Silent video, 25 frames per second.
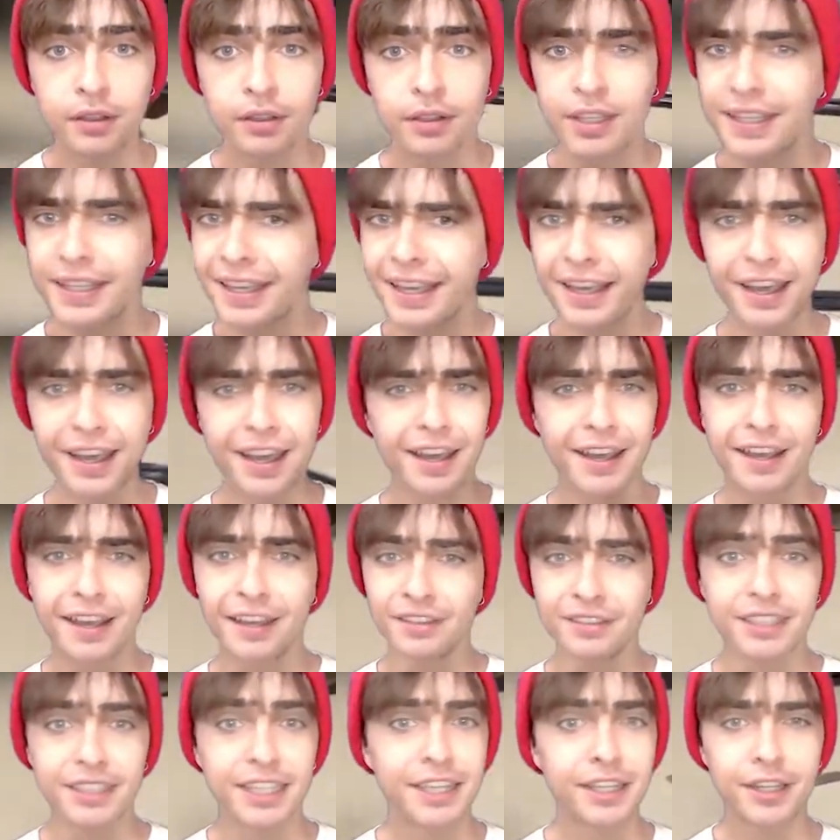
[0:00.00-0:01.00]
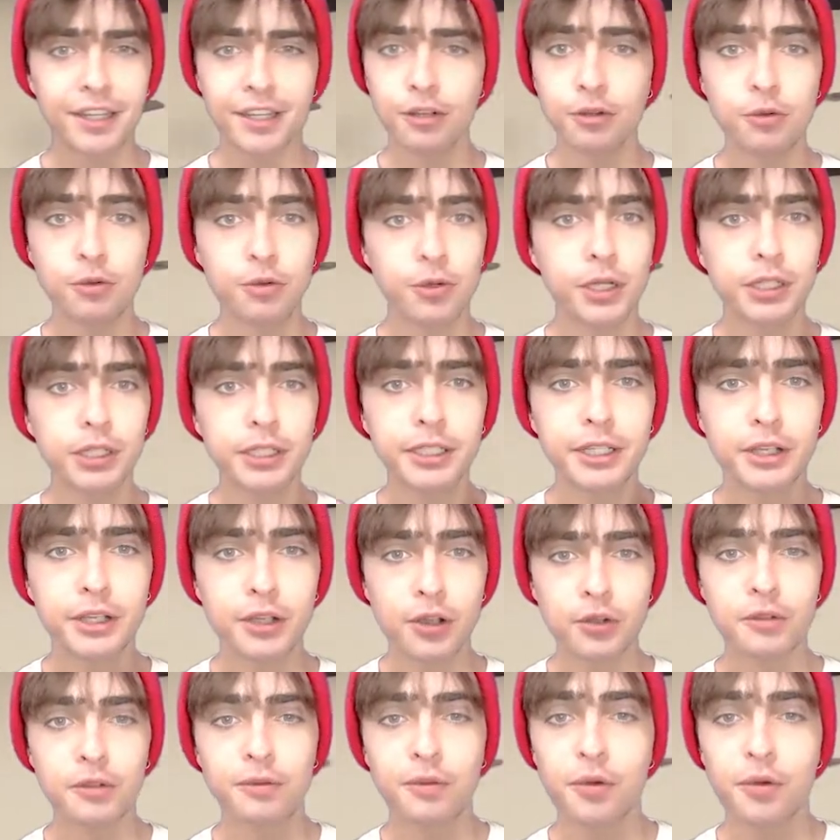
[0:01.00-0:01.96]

Yeah, he really goes